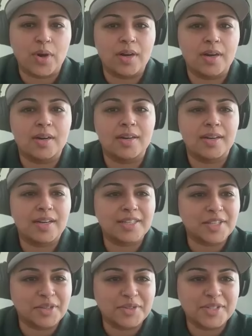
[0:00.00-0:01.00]
for
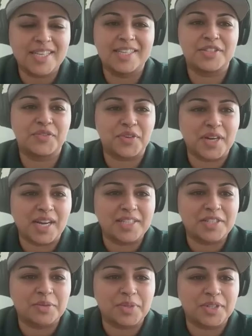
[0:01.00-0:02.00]
associates, for
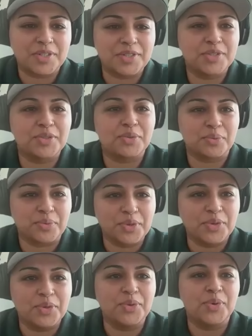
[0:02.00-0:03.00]
customers
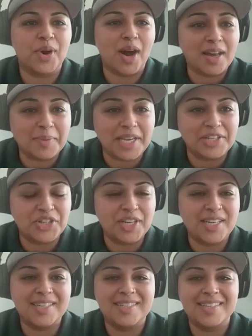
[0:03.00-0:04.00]
through
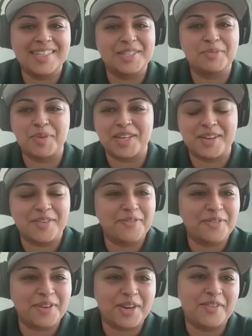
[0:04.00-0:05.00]
automation. It's been a
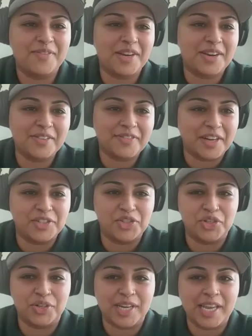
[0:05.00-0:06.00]
very, very fun
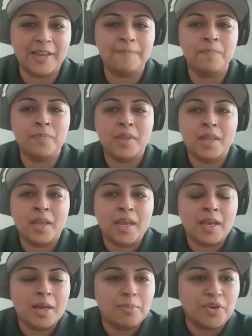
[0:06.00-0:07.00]
journey.
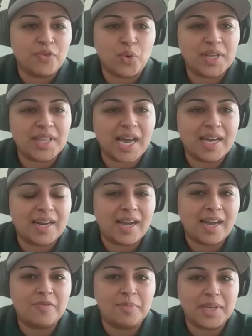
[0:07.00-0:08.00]
Before that,
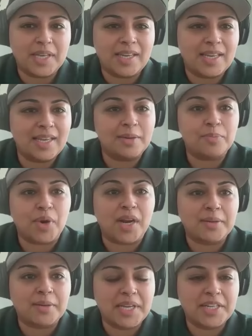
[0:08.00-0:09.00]
I've been in
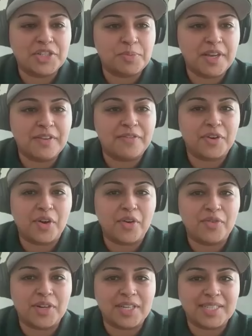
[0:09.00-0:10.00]
product management for
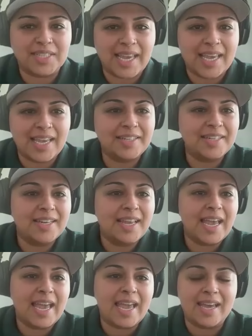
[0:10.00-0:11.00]
over a decade,
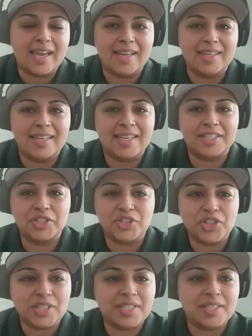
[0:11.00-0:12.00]
and it's
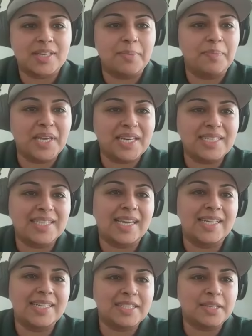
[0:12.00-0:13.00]
just been
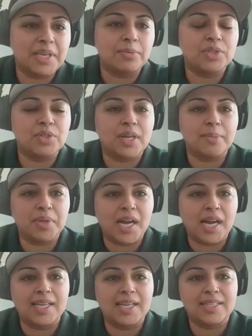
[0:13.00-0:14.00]
exciting to be able to
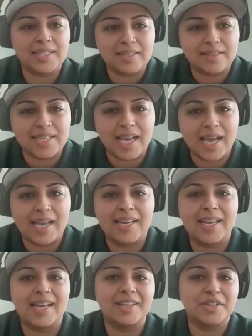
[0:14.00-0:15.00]
apply the skill
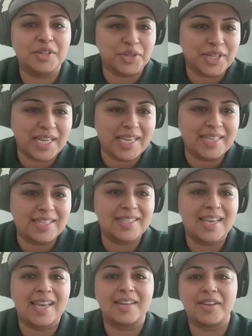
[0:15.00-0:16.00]
set and the learnings
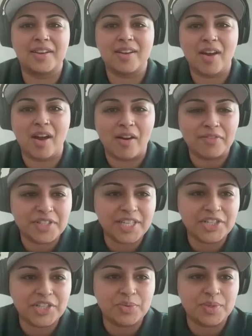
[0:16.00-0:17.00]
and
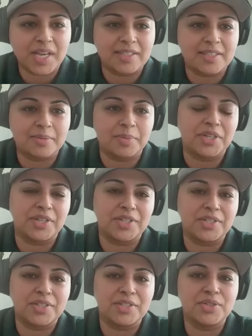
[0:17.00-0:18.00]
conversations with
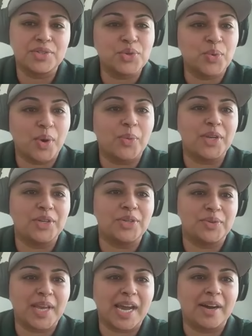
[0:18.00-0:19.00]
customers to what we
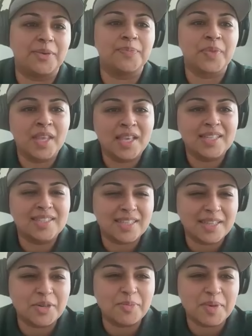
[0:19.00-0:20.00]
do now. It's
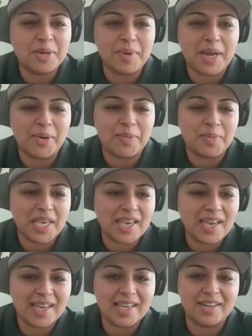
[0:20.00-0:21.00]
a little bit about
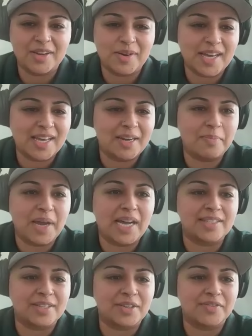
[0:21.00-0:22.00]
me. I can go ahead and
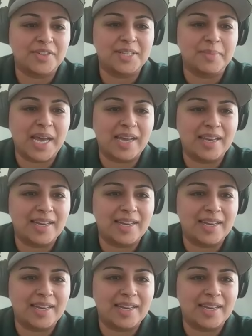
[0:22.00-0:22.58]
pass it over to